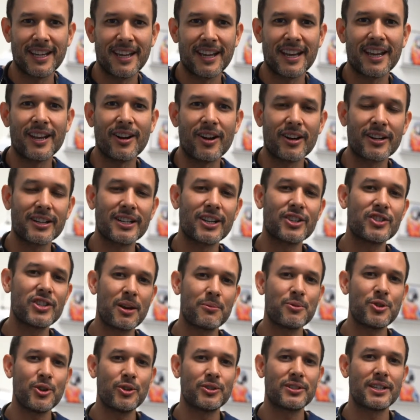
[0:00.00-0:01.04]
And I'm going to share
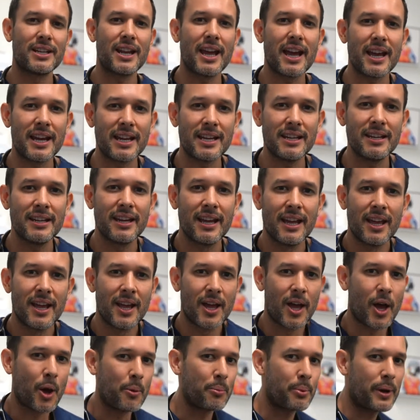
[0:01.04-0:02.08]
with you today
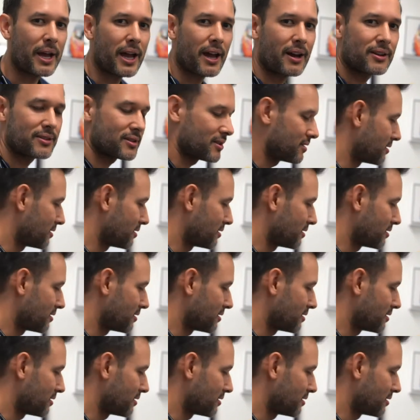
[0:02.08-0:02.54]
about